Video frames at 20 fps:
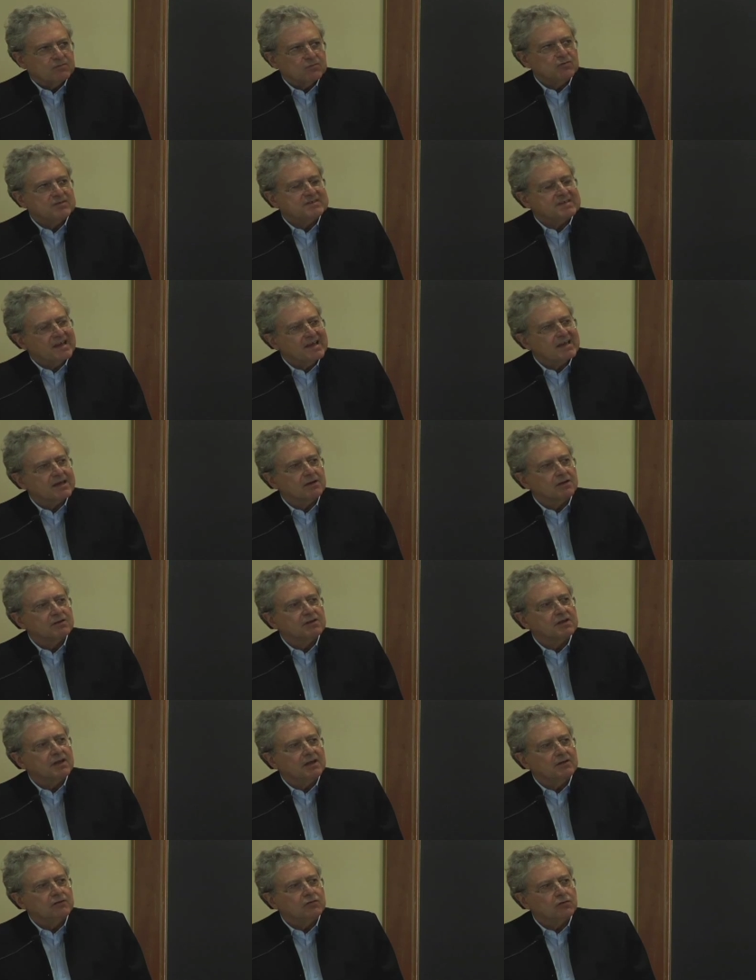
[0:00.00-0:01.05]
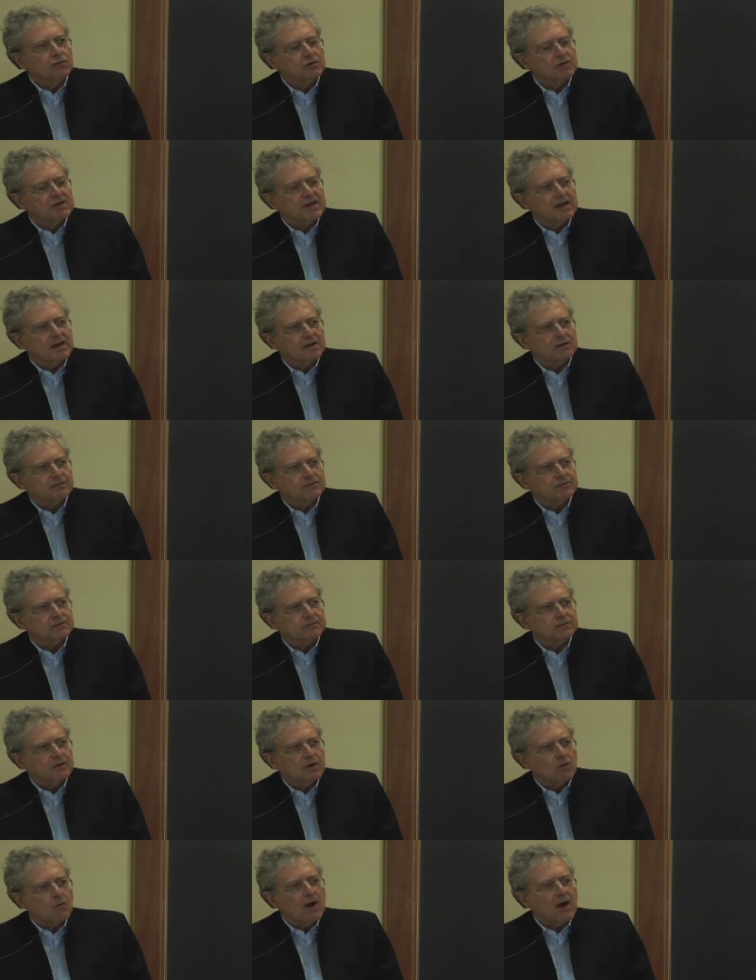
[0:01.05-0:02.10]
taking into account
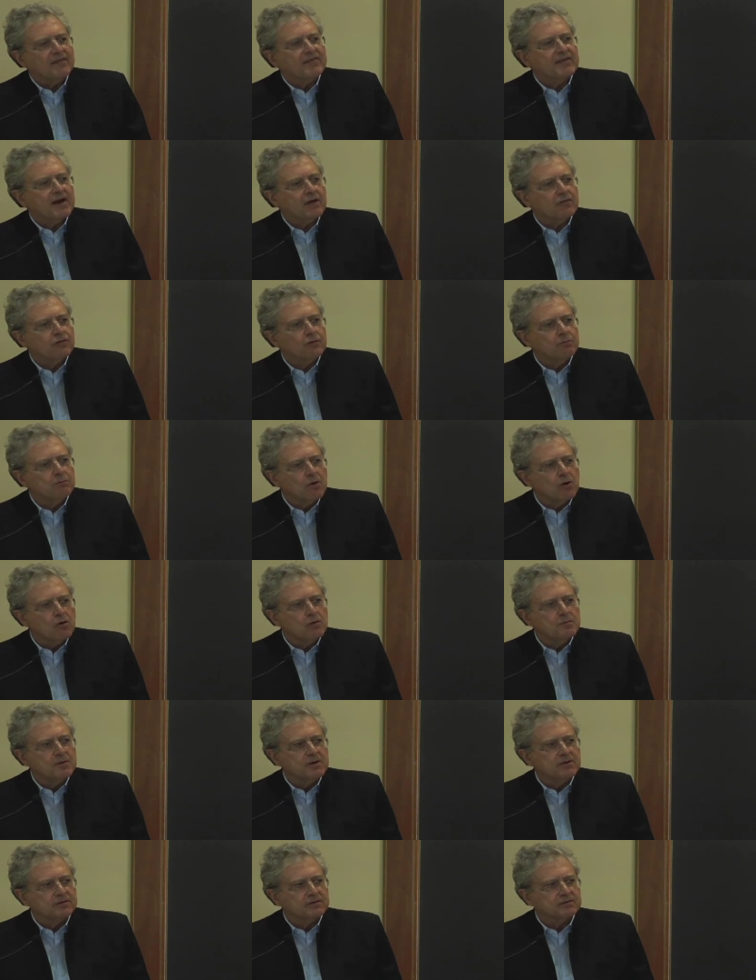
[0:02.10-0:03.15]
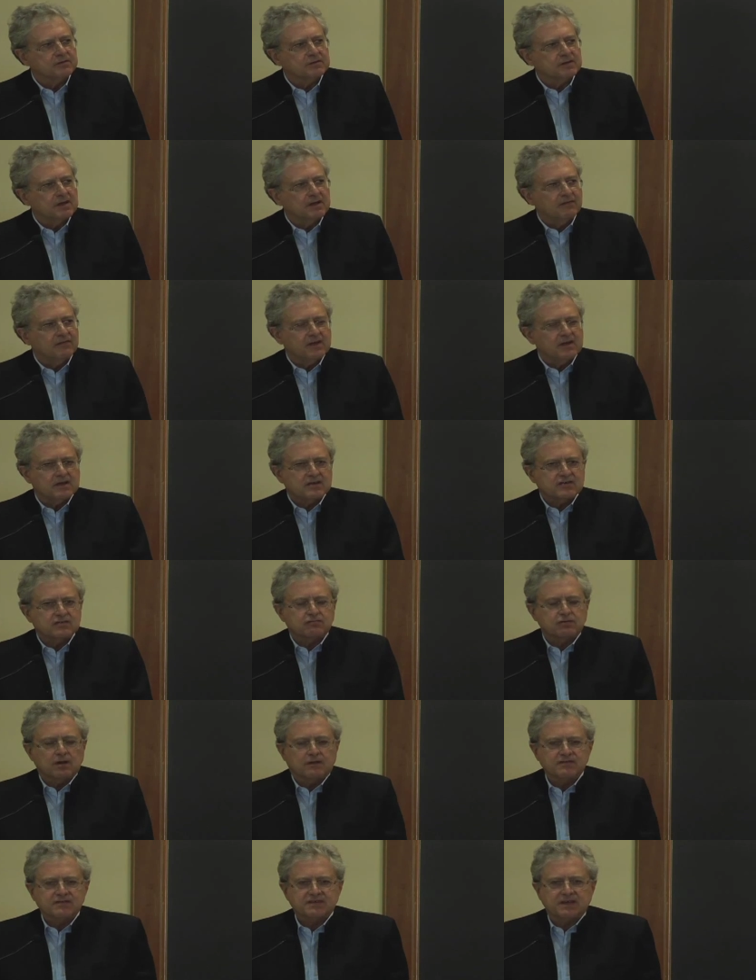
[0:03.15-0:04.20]
what are the moments in the history
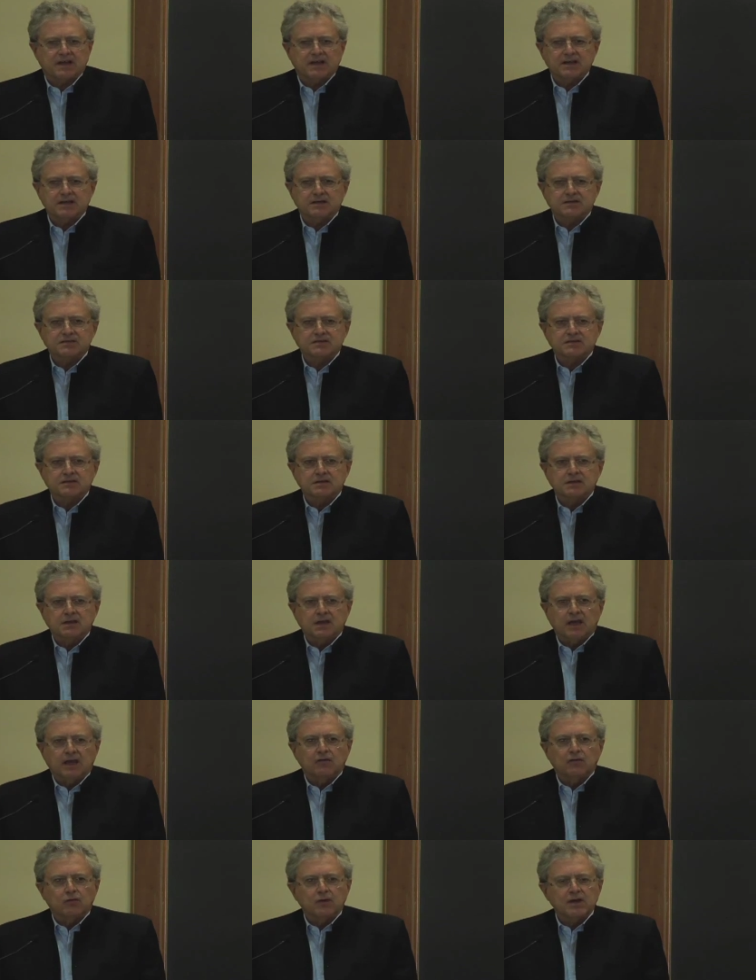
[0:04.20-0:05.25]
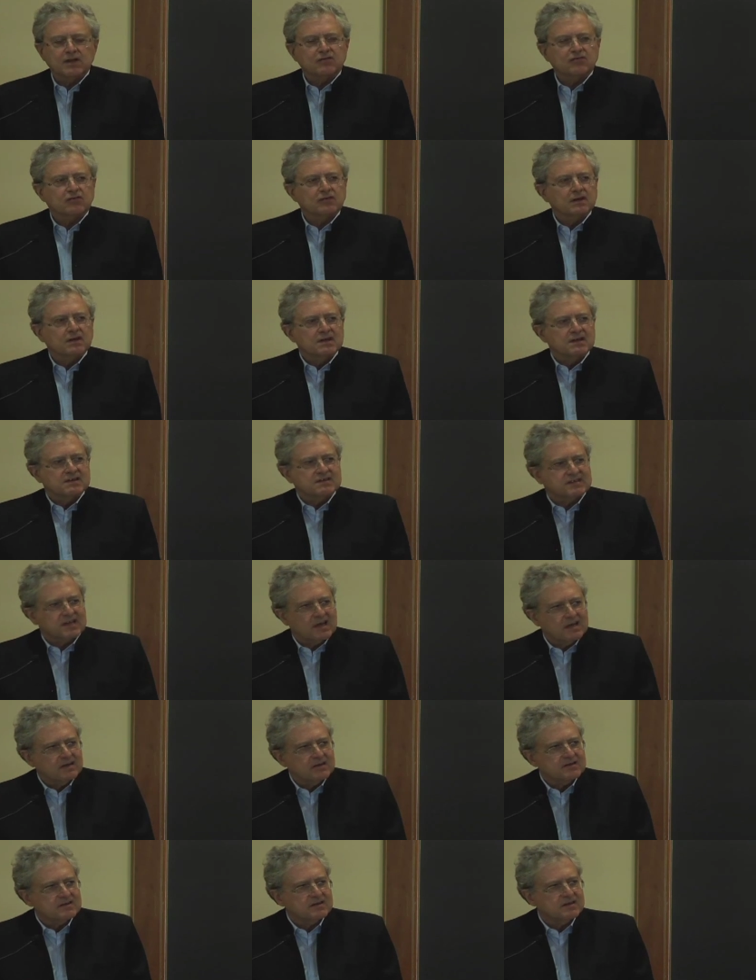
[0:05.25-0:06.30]
of science in which
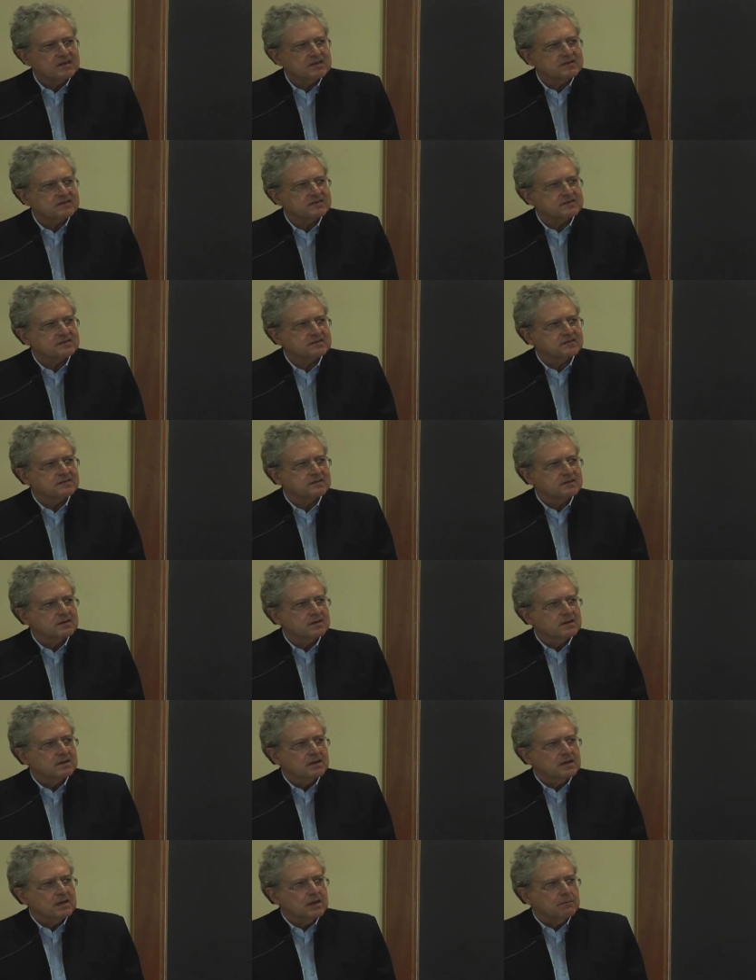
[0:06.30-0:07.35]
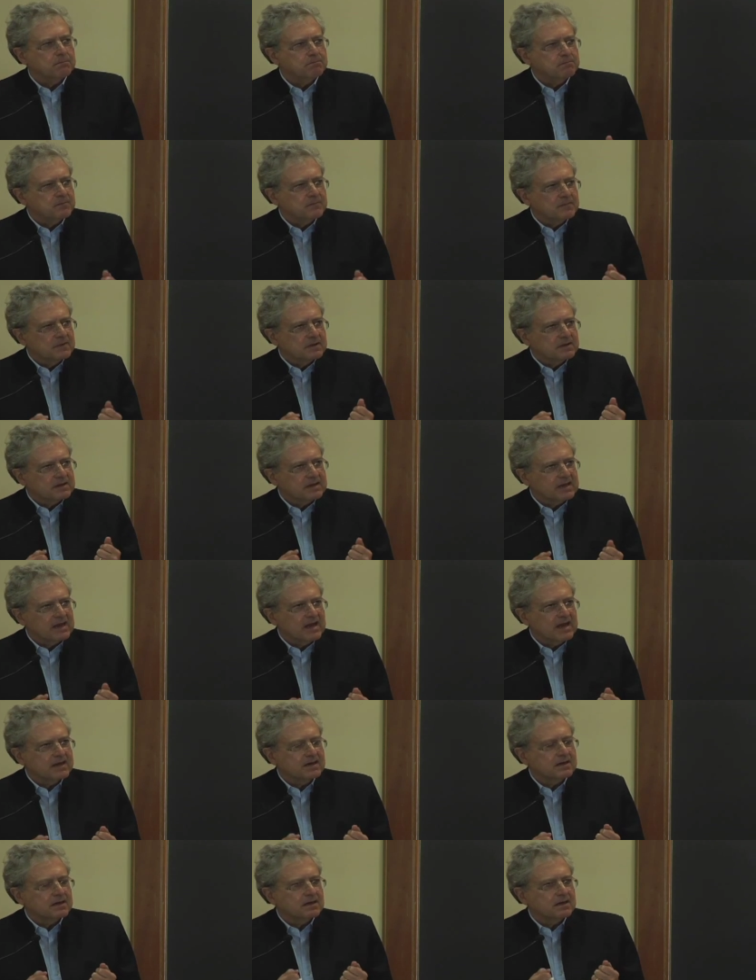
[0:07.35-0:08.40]
scientists can